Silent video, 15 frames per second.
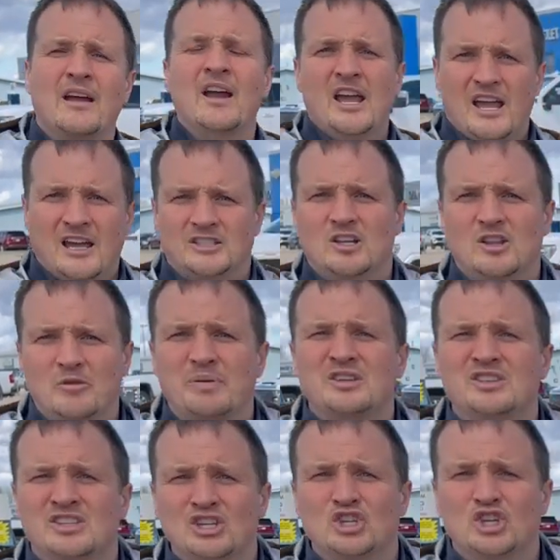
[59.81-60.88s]
into the
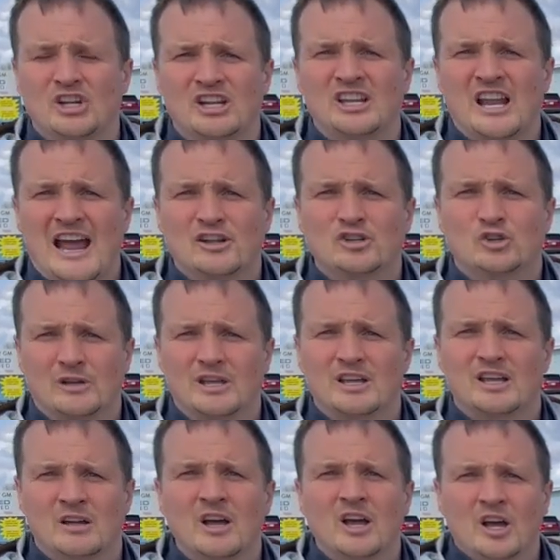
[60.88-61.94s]
position it naturally
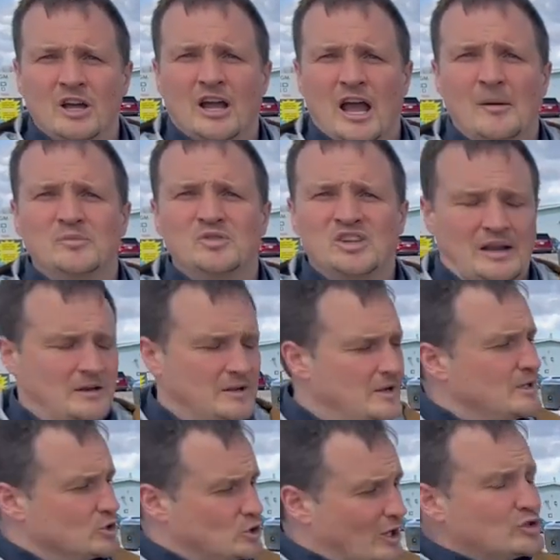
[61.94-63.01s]
comes in.
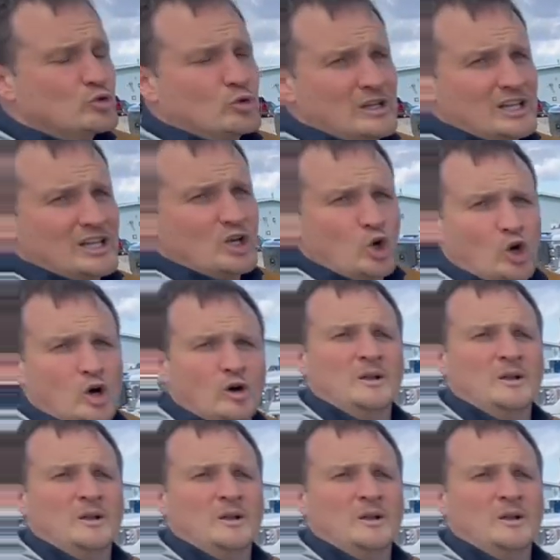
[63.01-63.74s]
So that's really cool.